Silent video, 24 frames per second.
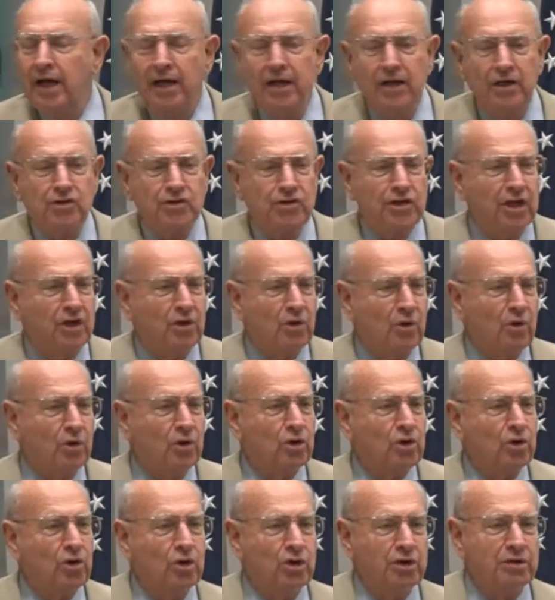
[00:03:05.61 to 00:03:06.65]
is that
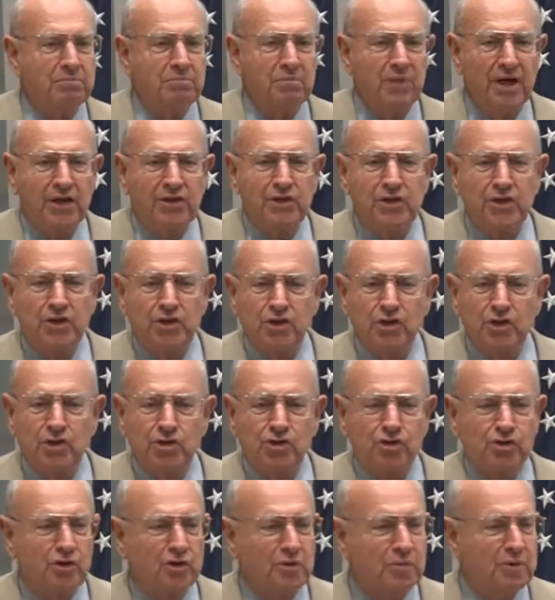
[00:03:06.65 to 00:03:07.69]
all good
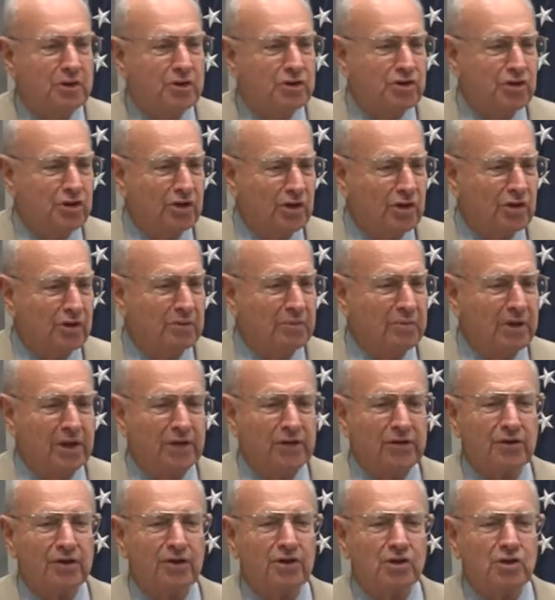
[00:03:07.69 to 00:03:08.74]
Methodist sermons, you know the
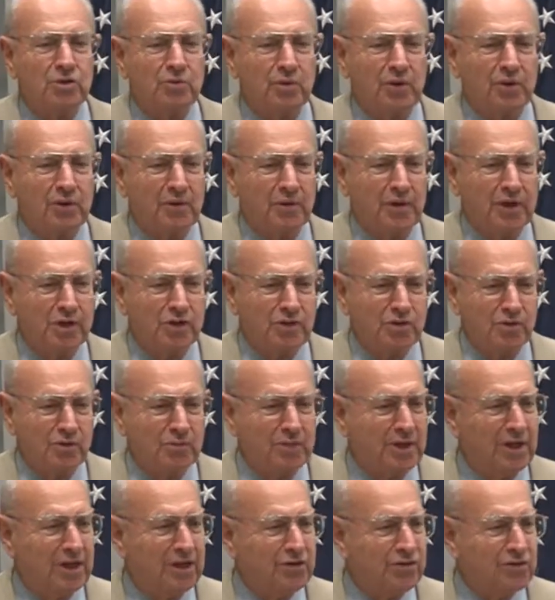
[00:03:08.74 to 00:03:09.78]
Methodists were great
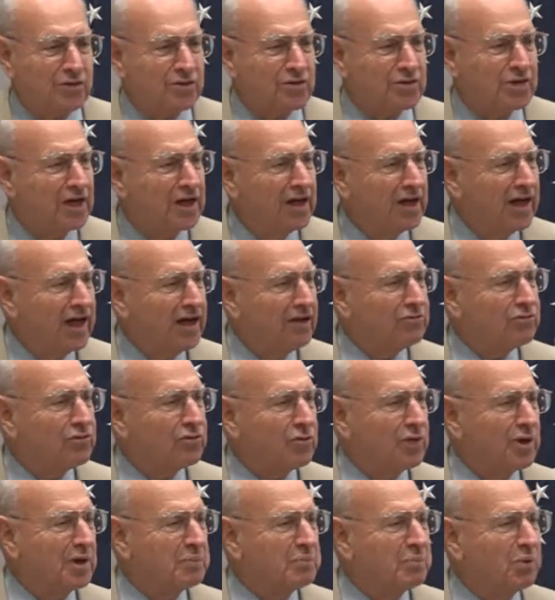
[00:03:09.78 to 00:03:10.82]
sermonizers, have
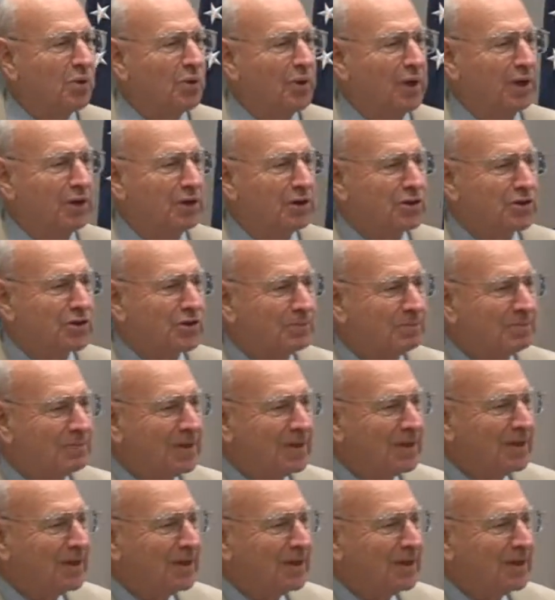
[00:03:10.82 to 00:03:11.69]
3 points.